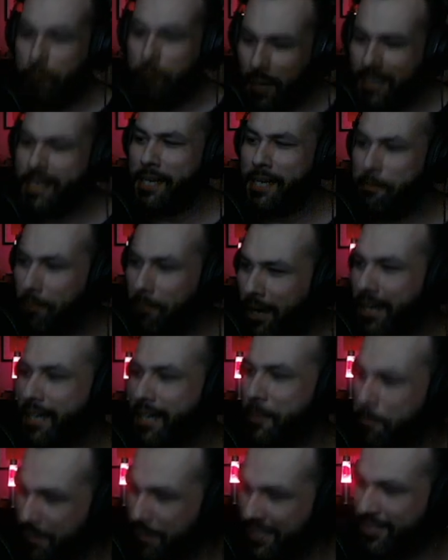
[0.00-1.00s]
Money
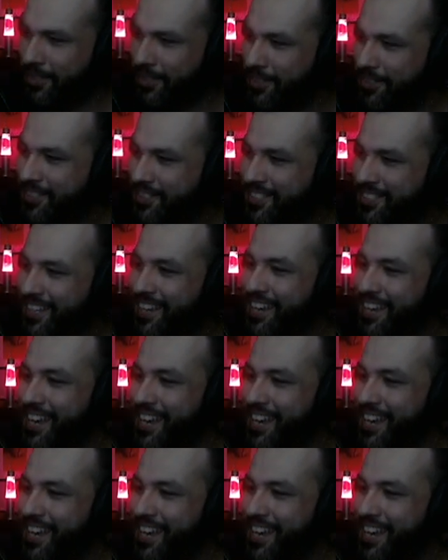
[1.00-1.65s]
Mike Mills